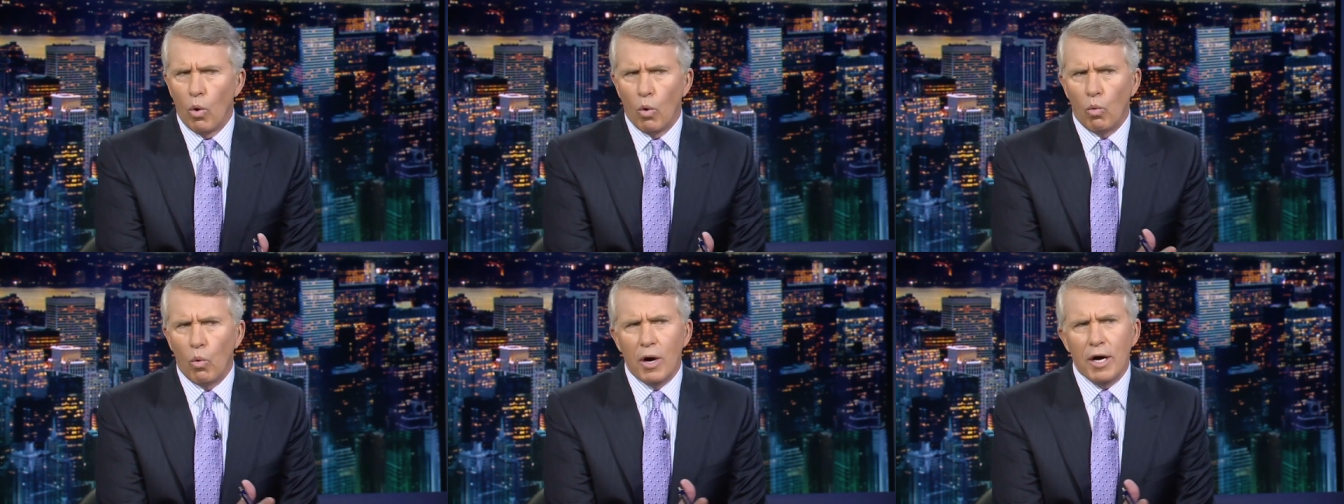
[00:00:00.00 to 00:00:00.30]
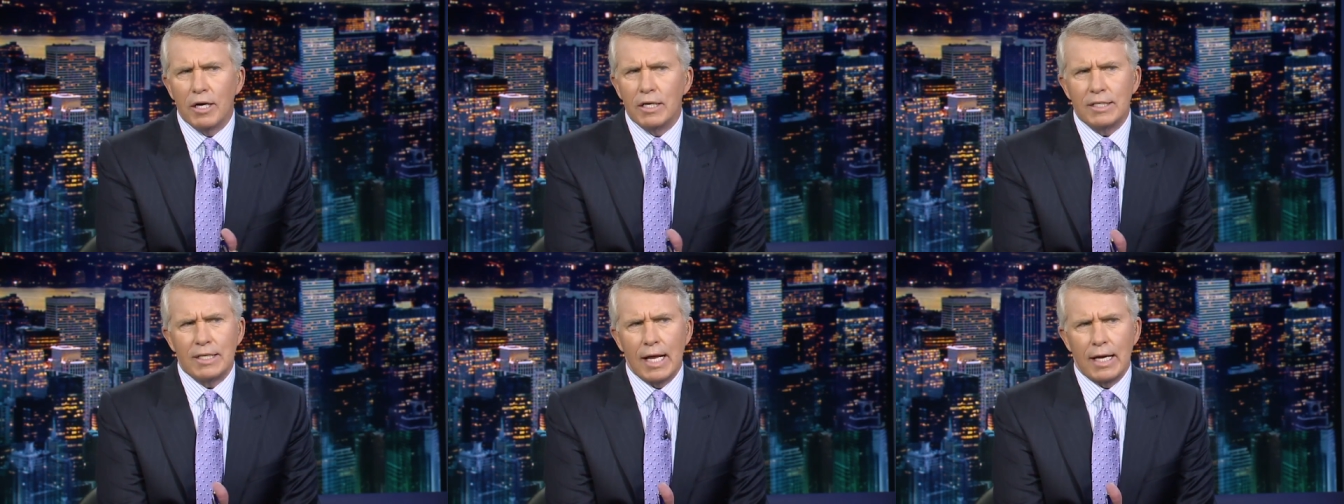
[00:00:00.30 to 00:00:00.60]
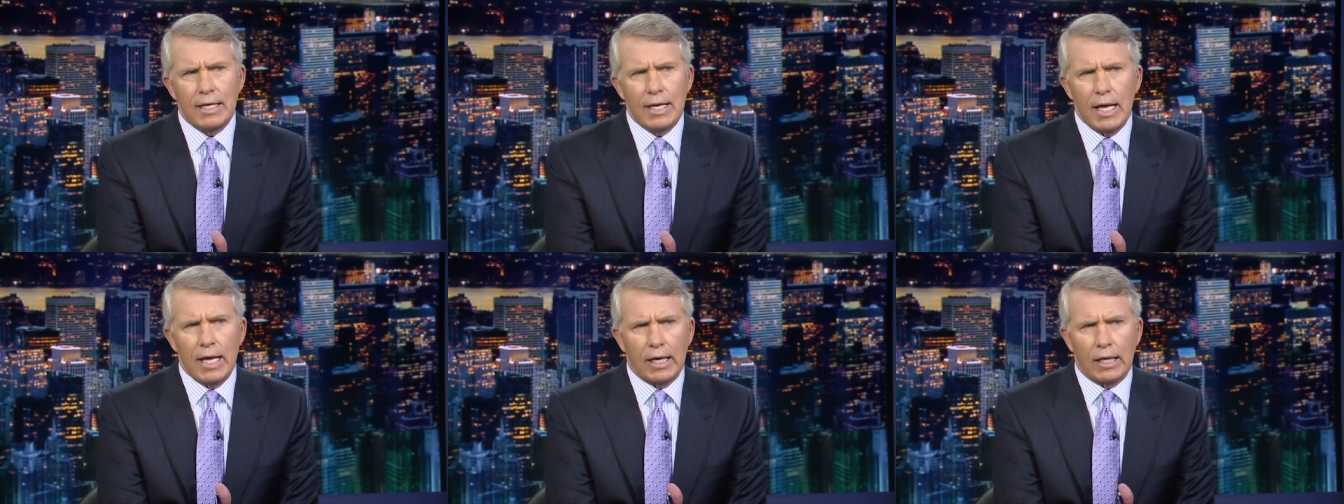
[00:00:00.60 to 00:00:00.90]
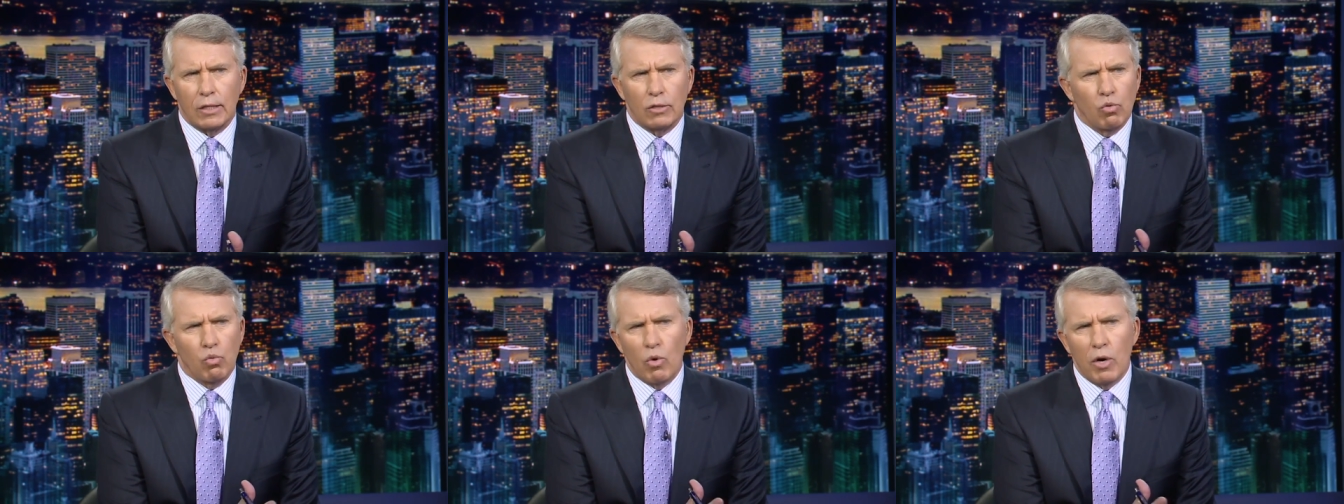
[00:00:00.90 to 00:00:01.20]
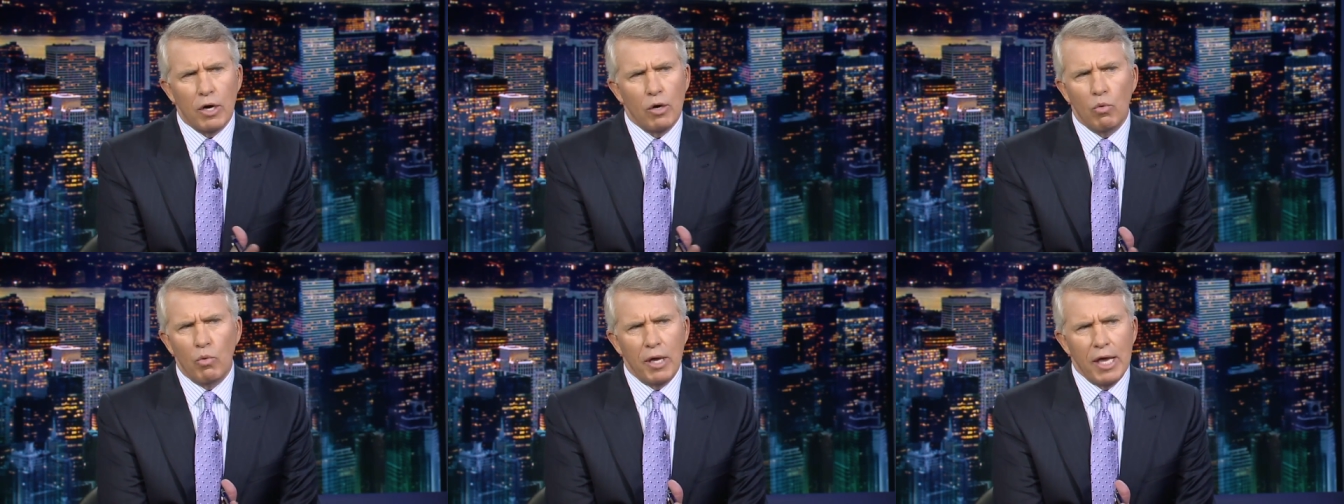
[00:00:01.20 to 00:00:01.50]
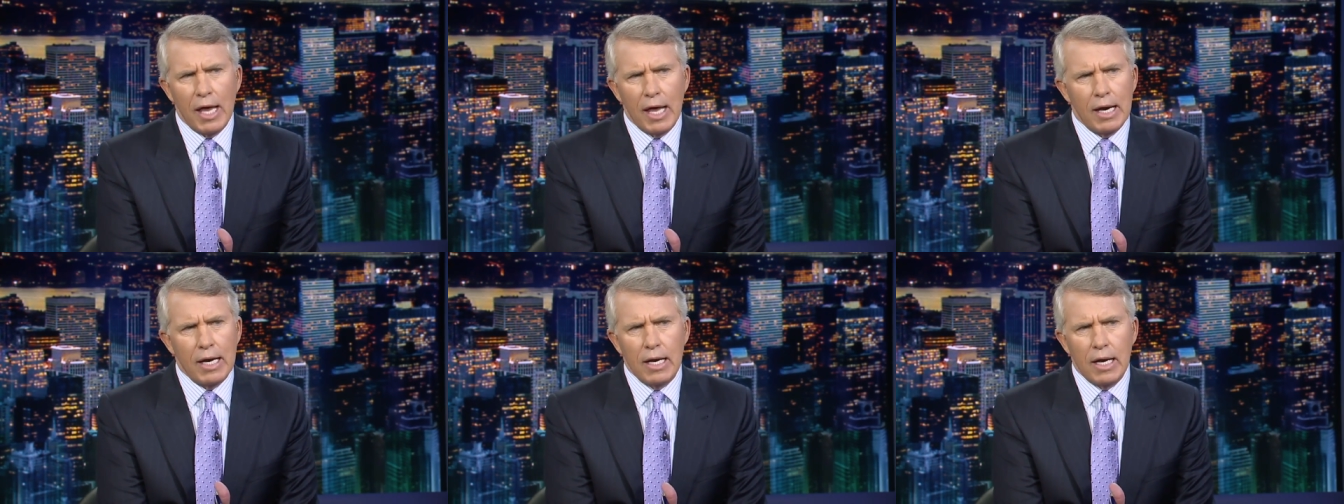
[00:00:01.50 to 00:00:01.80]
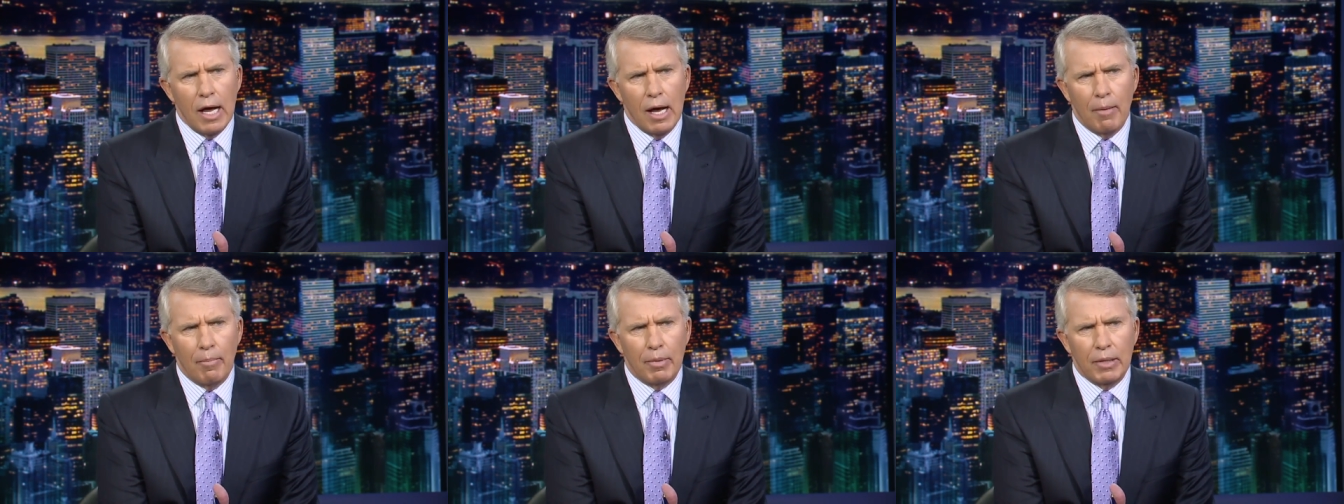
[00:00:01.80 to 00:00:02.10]
where does that take us? Where do we
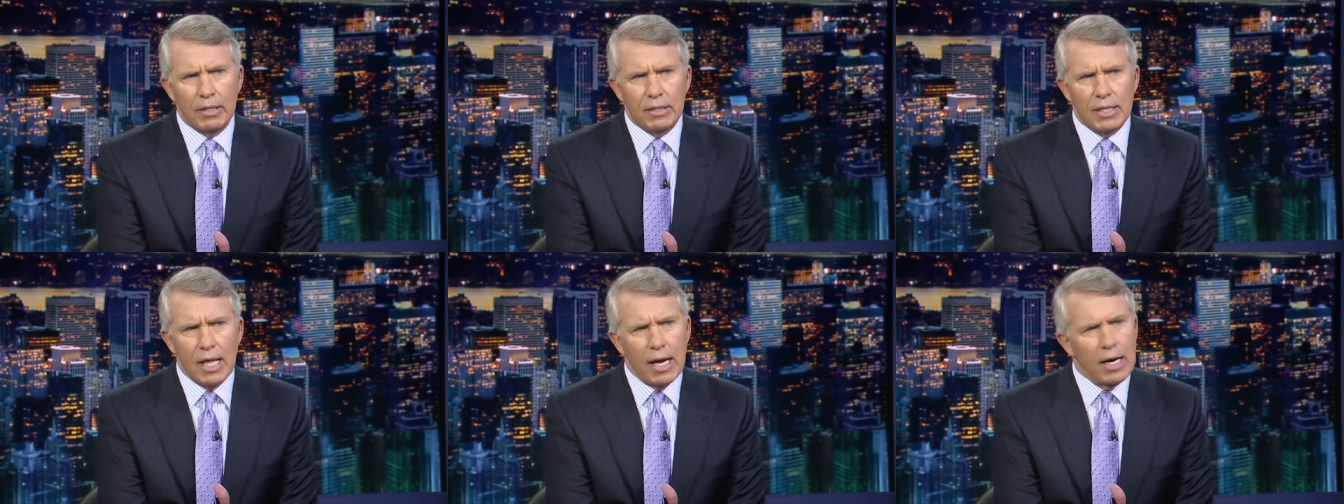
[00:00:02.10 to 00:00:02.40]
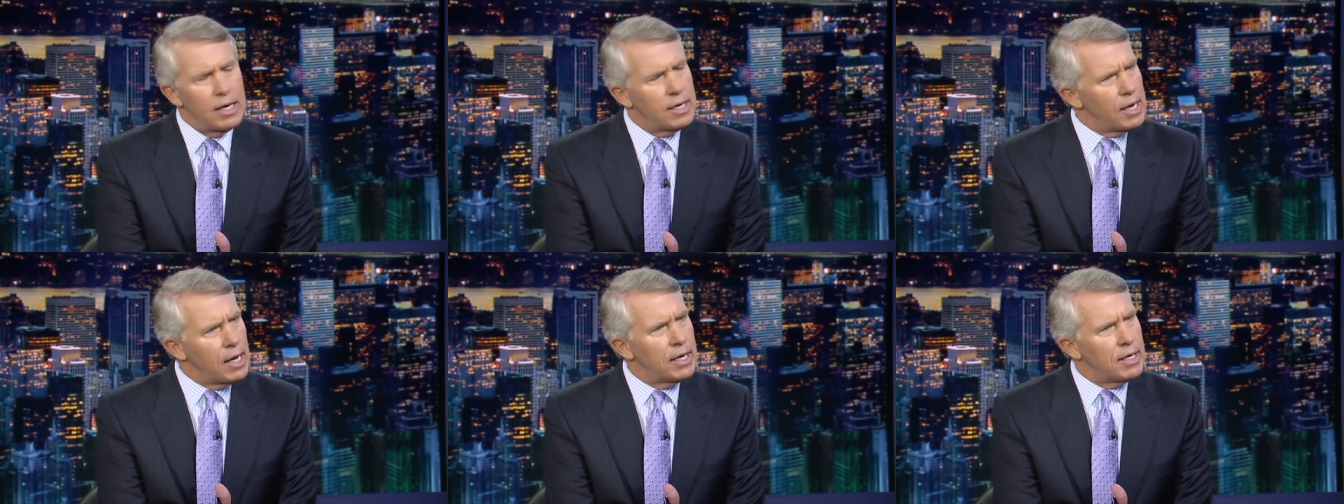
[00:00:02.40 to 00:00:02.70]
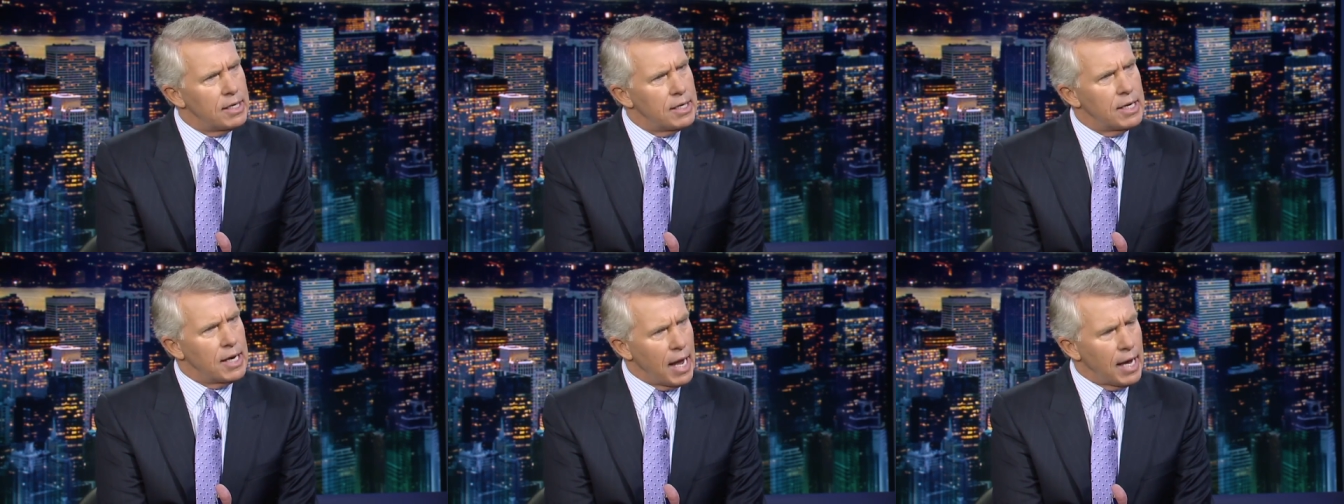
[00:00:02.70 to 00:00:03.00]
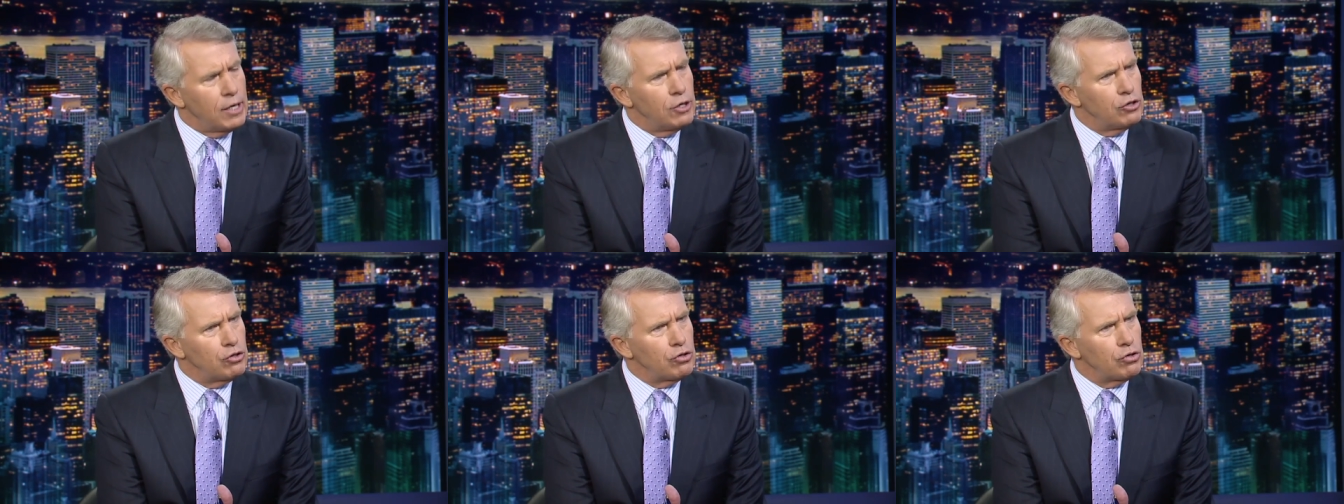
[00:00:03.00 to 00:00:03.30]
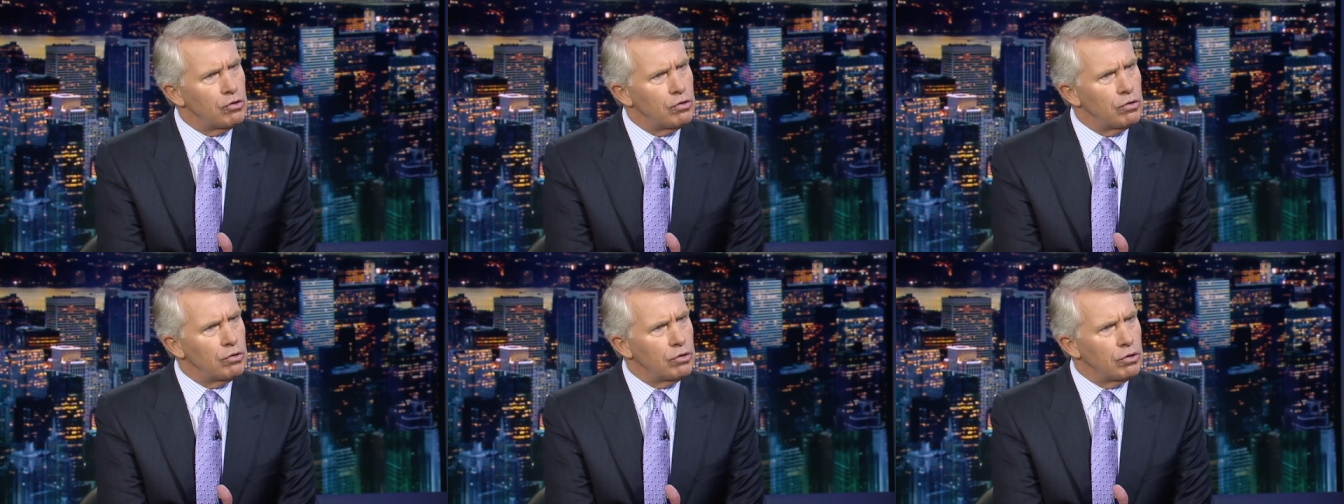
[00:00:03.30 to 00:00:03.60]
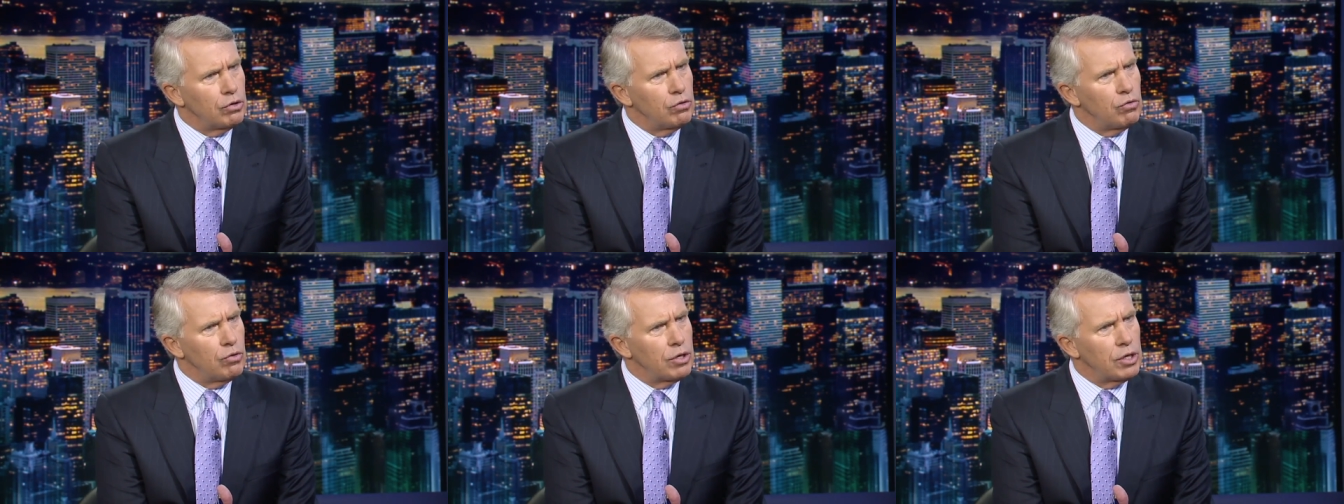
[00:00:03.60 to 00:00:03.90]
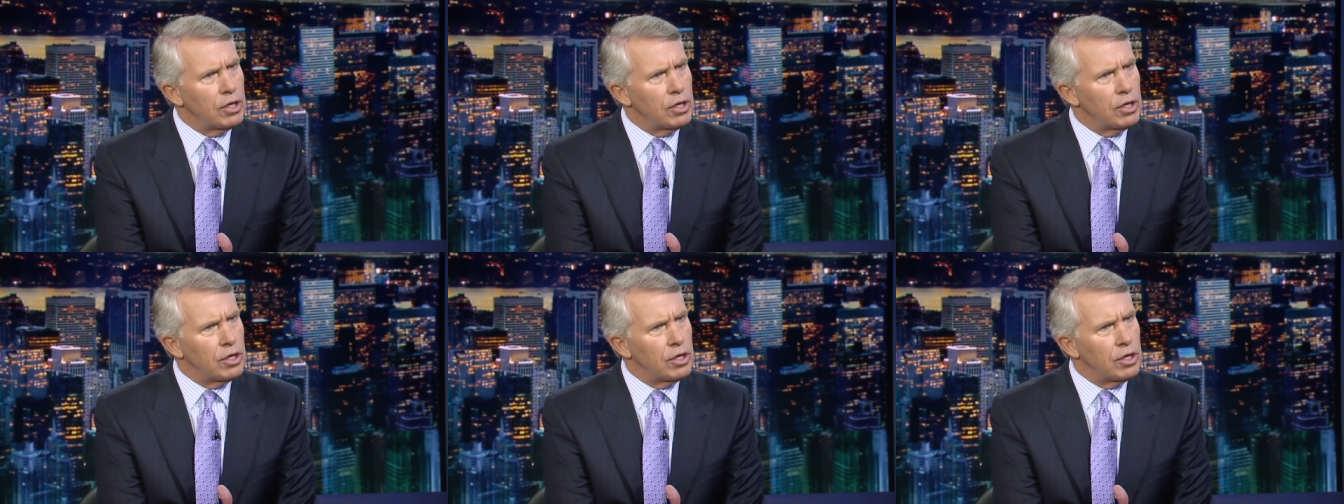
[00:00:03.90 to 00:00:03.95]
end up? Is that a danger, do you